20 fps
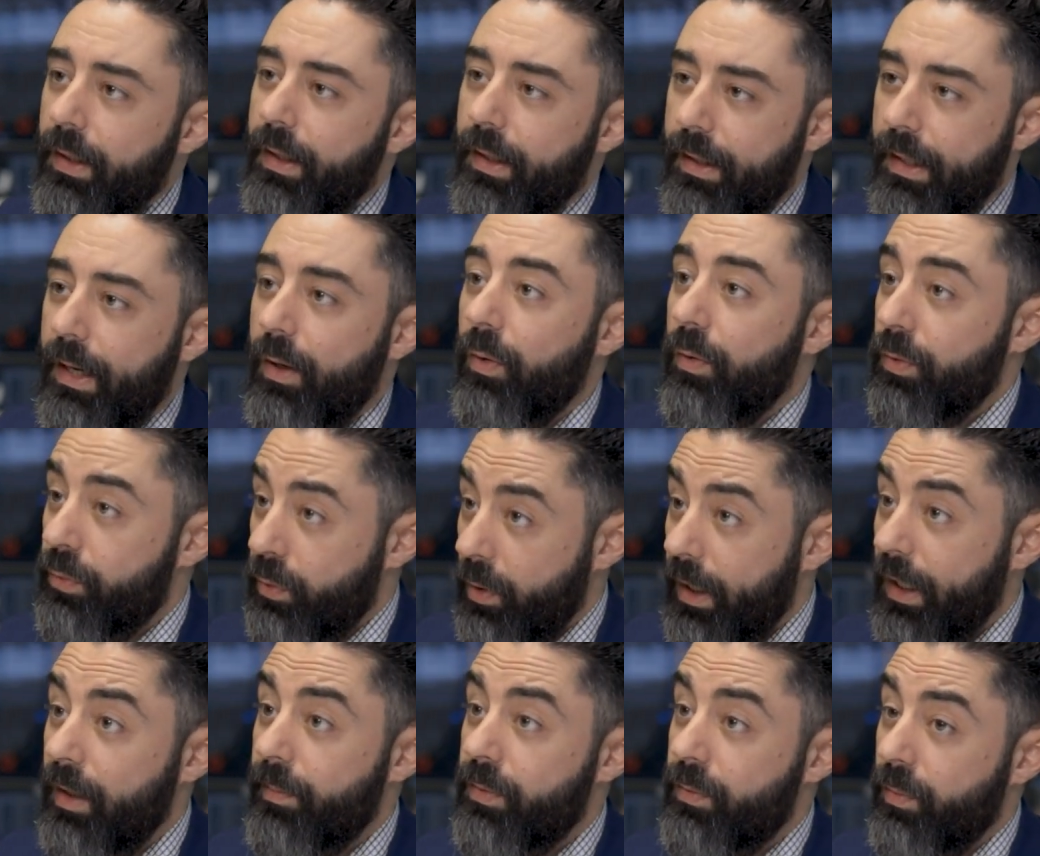That also
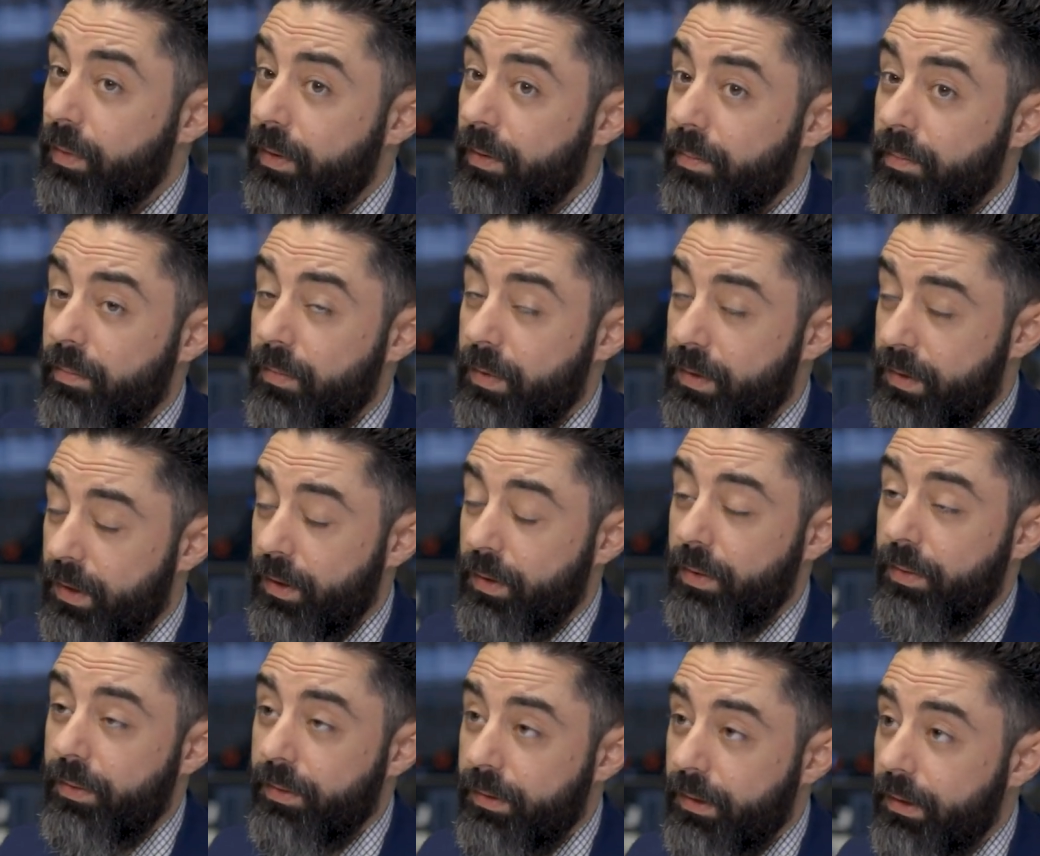helps with
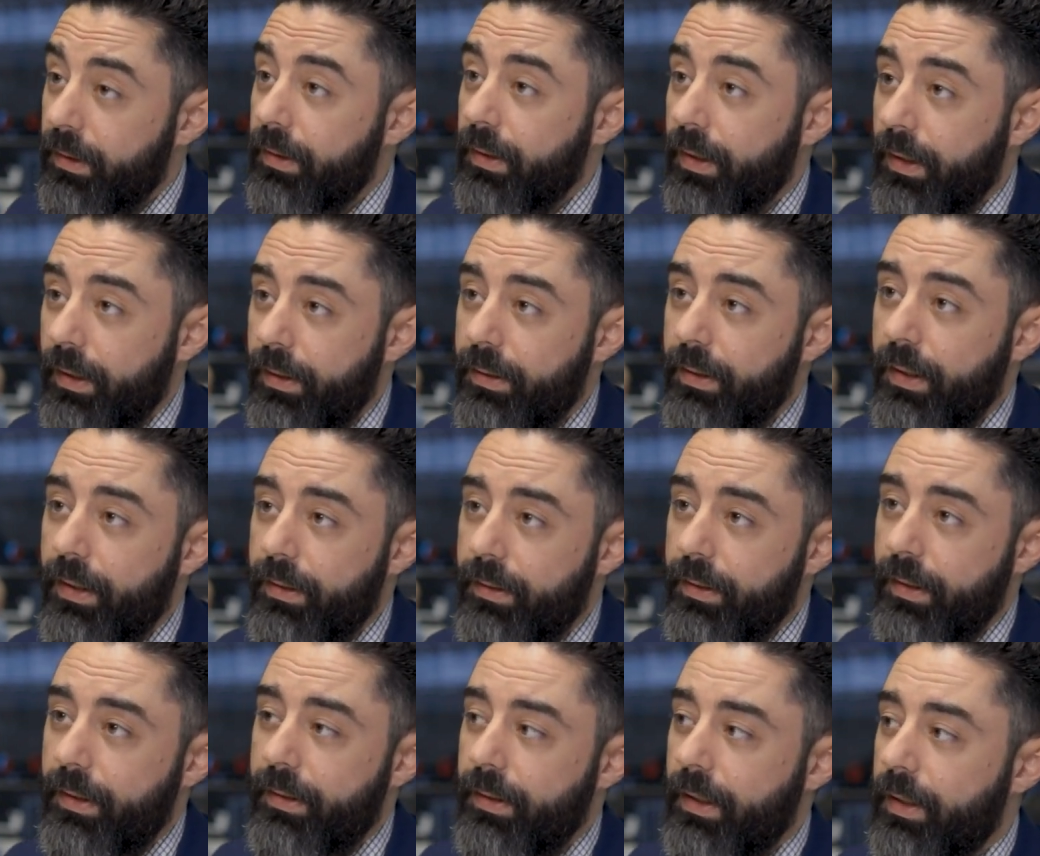security
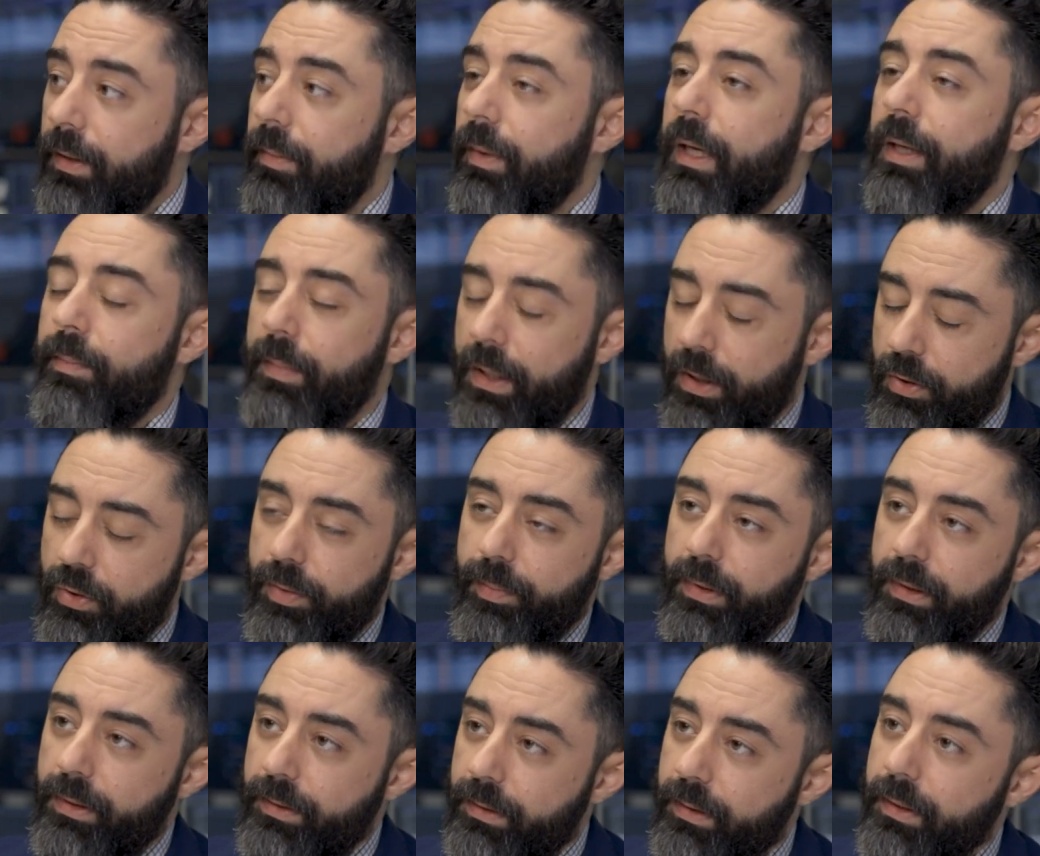and
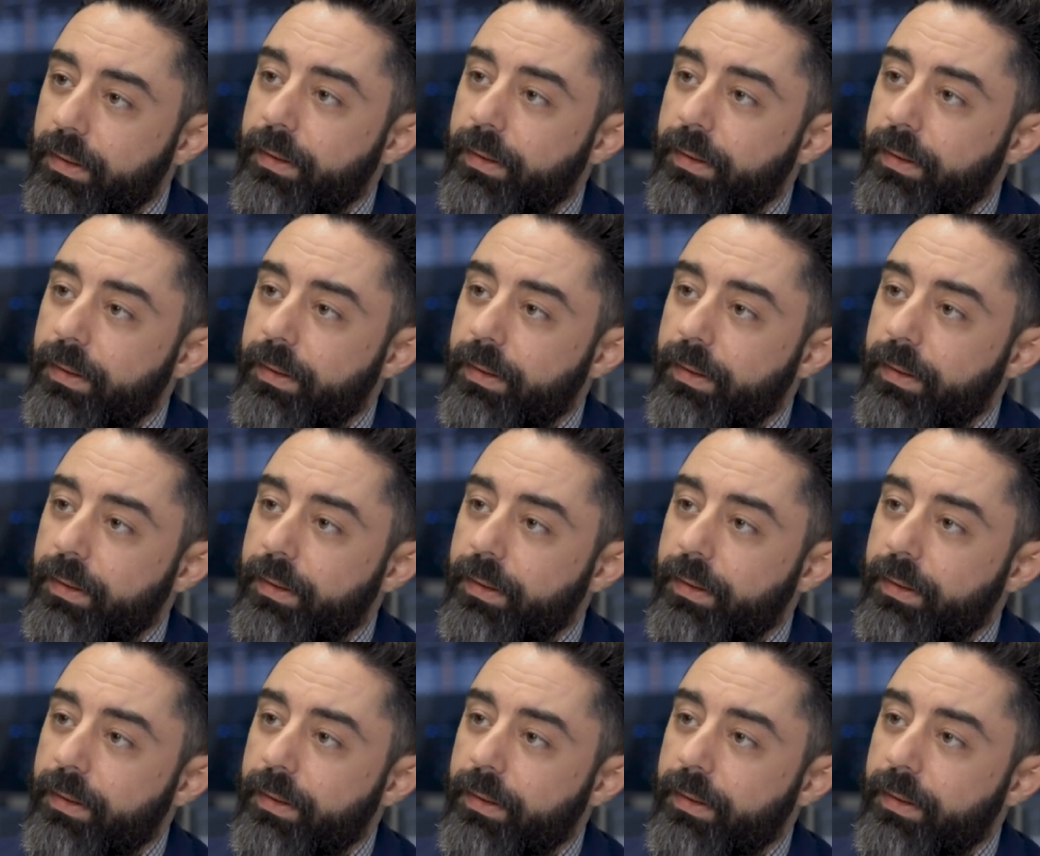manageability.